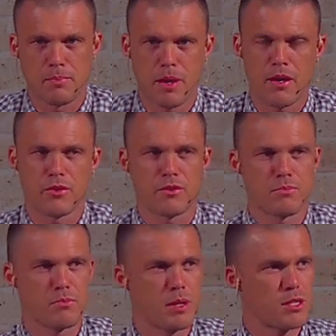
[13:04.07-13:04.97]
about it
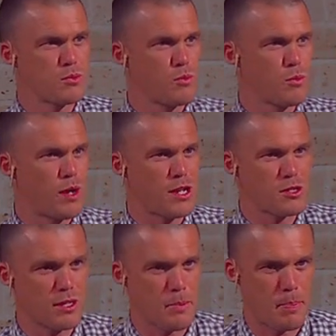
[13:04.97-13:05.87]
because we're
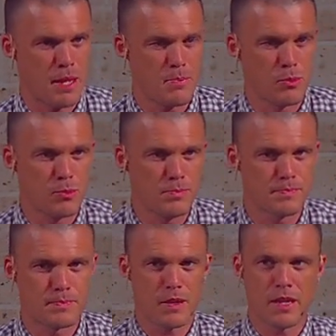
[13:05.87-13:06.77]
actually a people
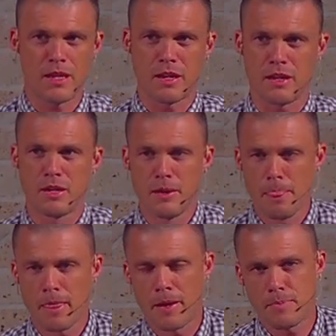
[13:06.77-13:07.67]
in,
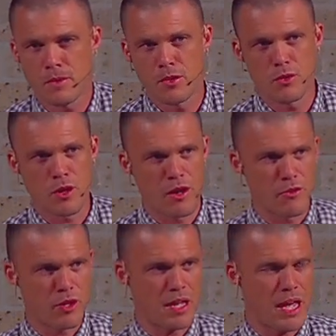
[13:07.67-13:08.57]
you know, our
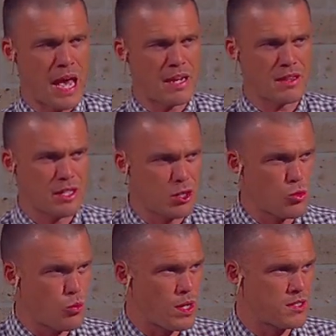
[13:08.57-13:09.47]
very
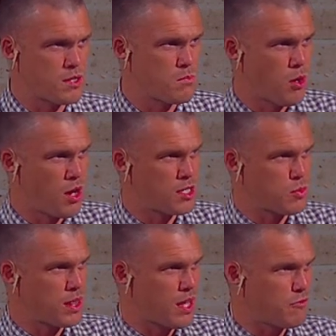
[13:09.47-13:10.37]
analytical Western minds.
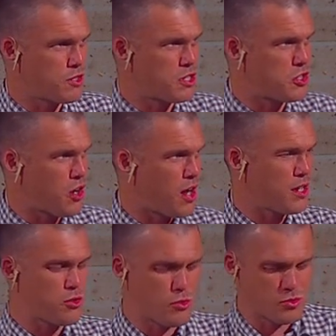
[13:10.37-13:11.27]
We love to
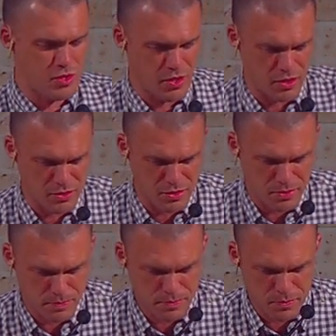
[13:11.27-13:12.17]
diagnose things.
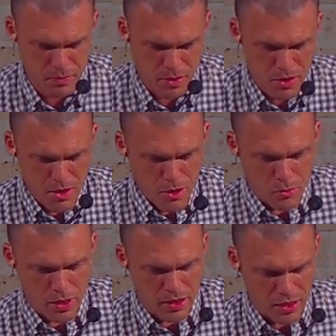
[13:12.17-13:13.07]

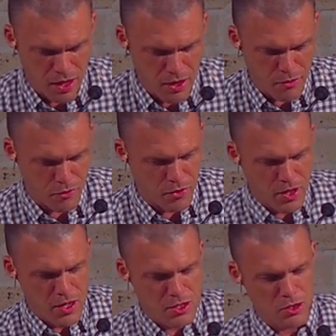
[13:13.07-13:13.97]
We love
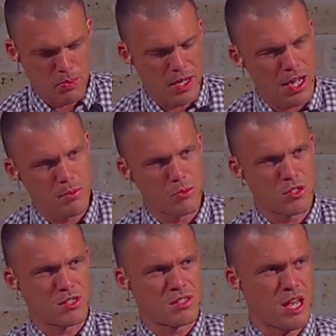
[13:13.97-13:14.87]
to be able
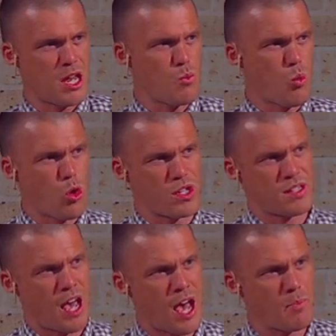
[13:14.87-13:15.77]
to say what is
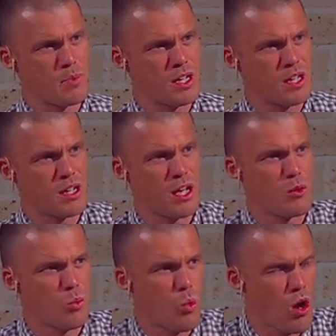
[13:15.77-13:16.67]
happening
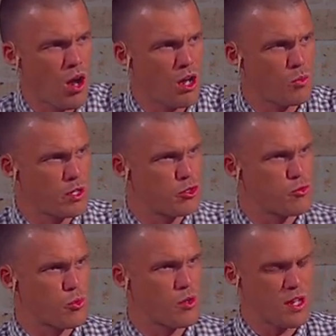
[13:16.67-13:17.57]
and why. We
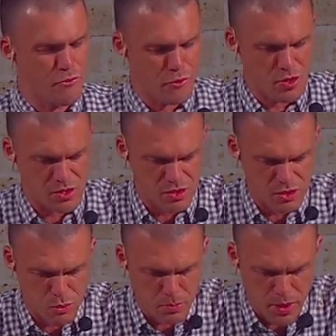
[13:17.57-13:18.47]
draw
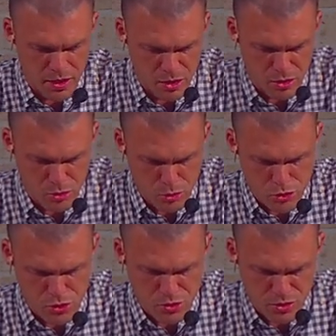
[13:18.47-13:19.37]
inferences, we make
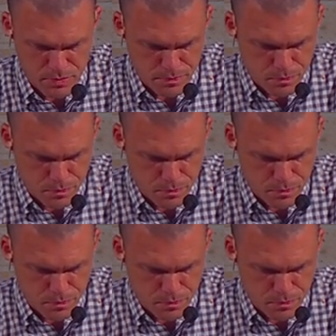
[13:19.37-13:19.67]
conclusions.